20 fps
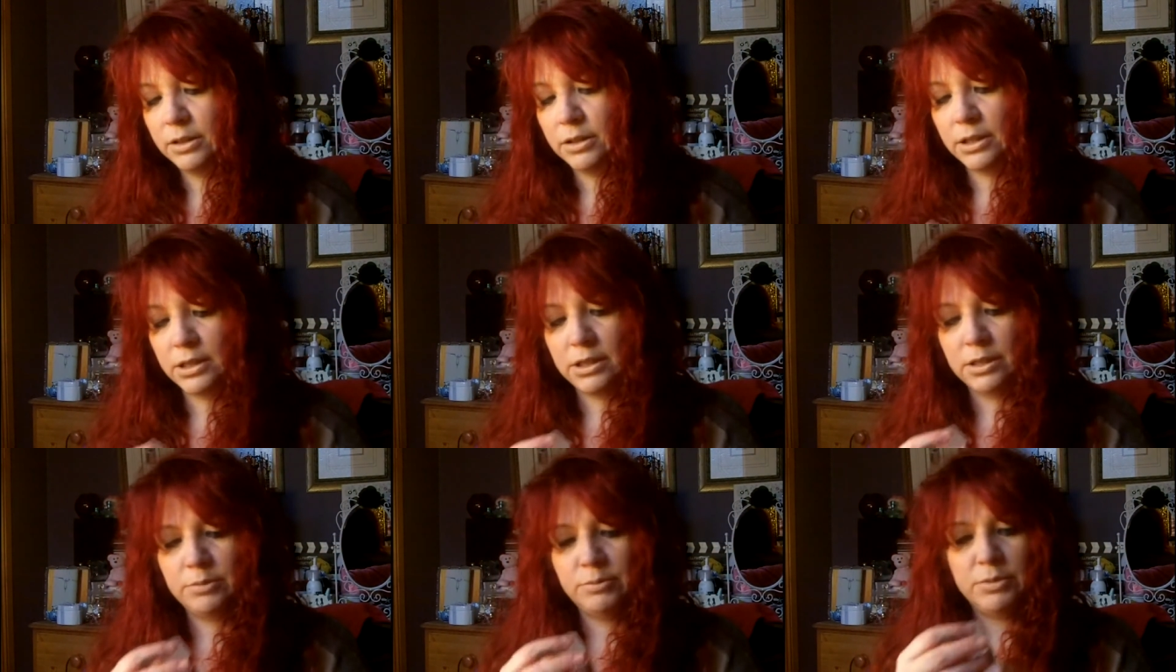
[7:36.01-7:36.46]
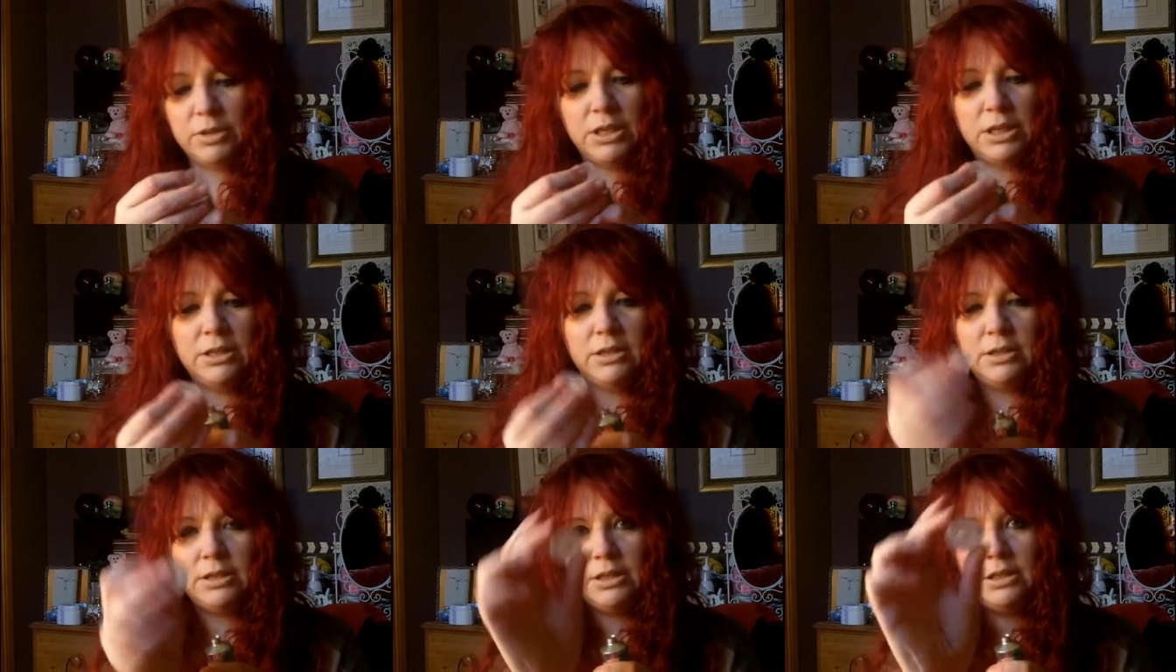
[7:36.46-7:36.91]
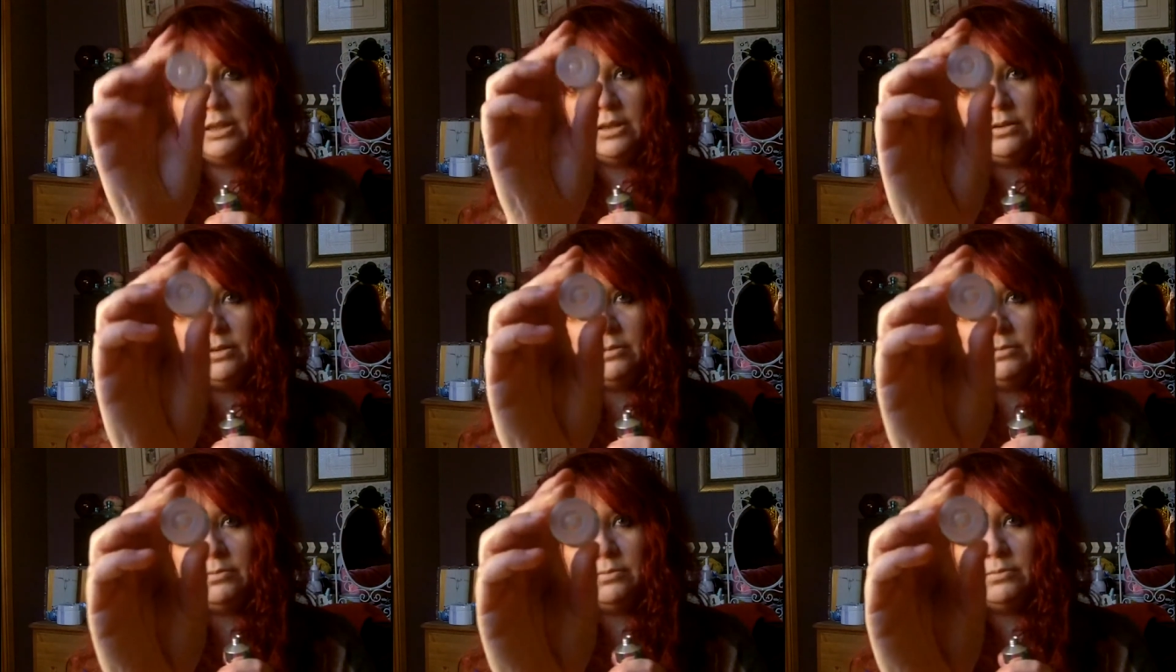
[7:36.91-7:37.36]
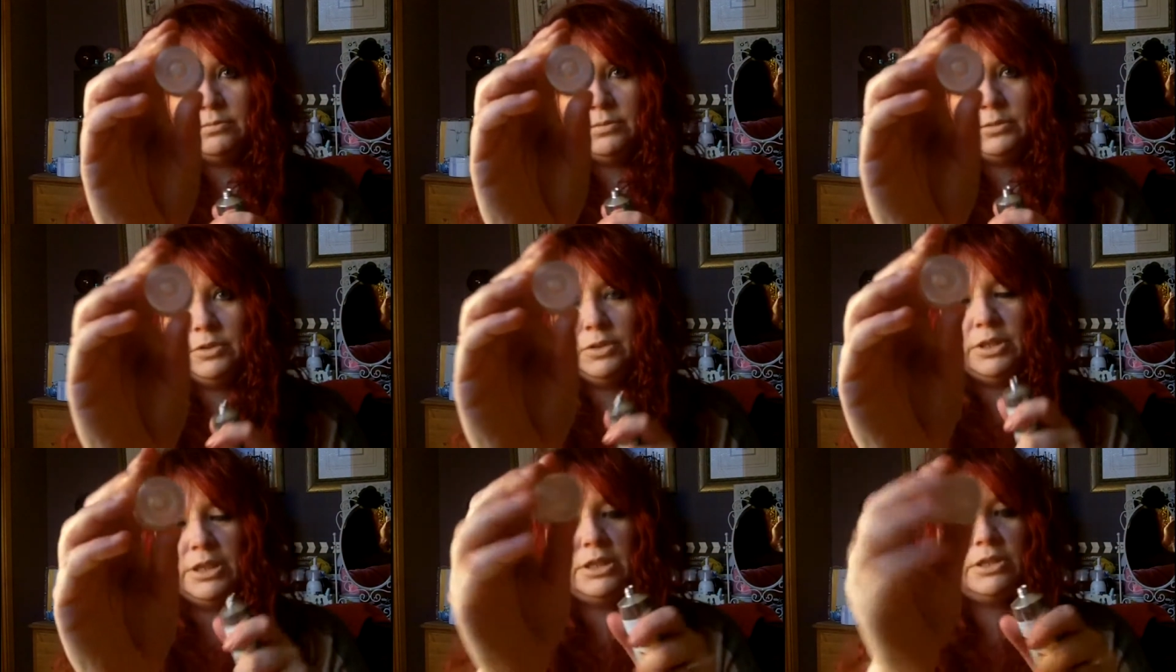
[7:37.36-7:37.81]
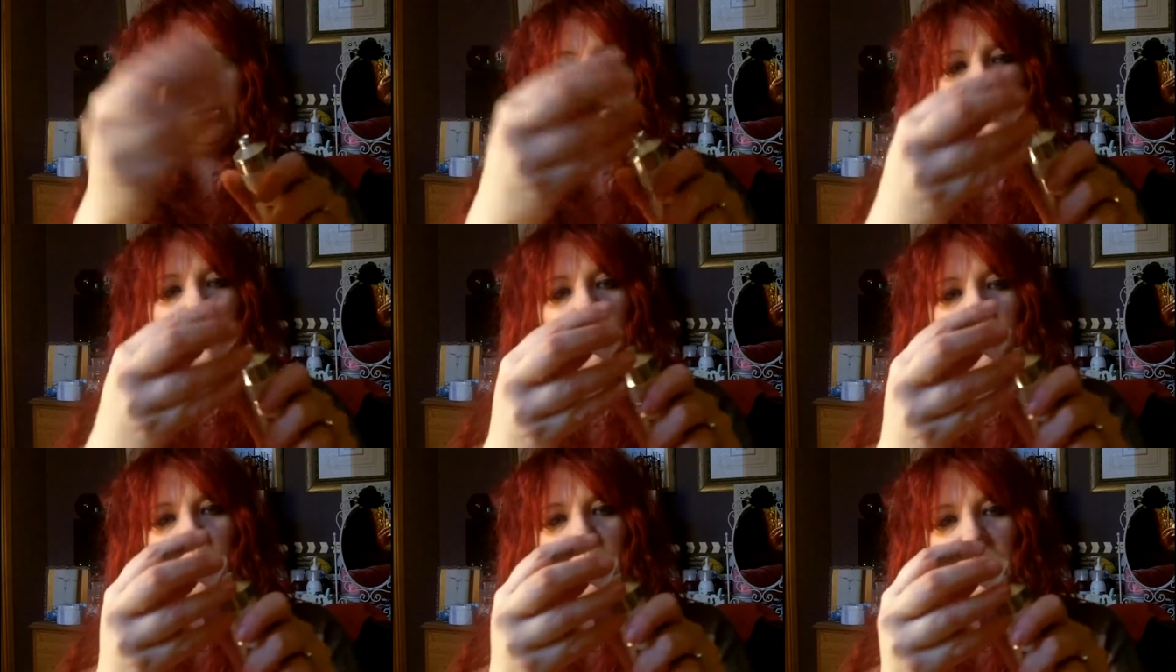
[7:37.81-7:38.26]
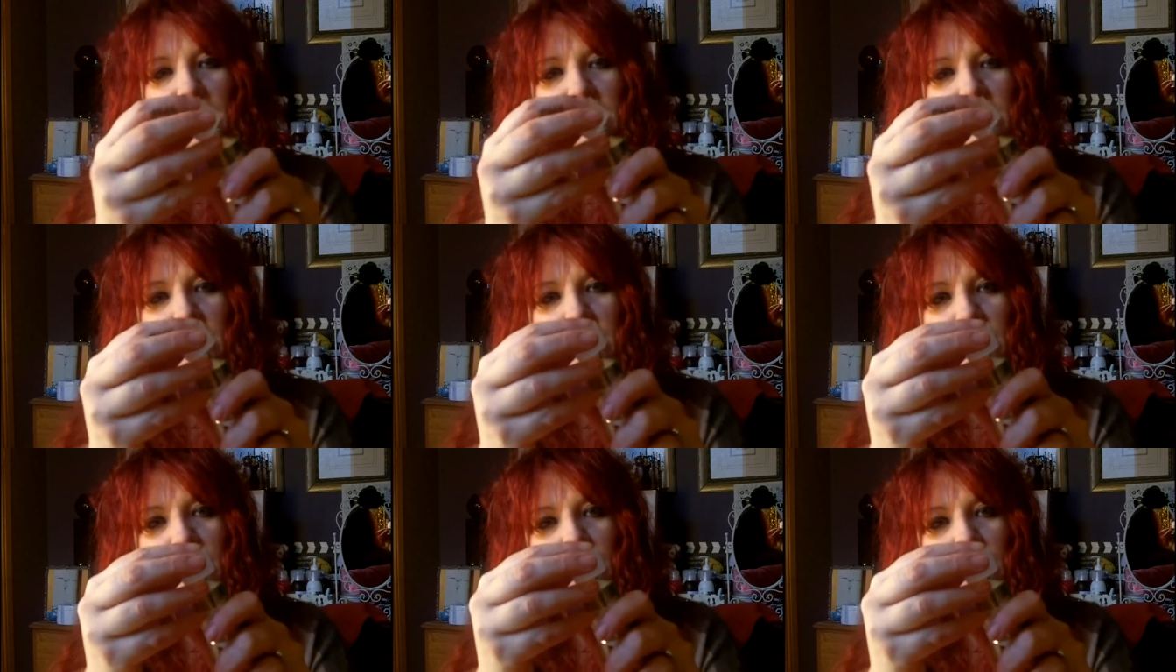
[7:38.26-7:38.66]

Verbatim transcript: and the thing to open it is in the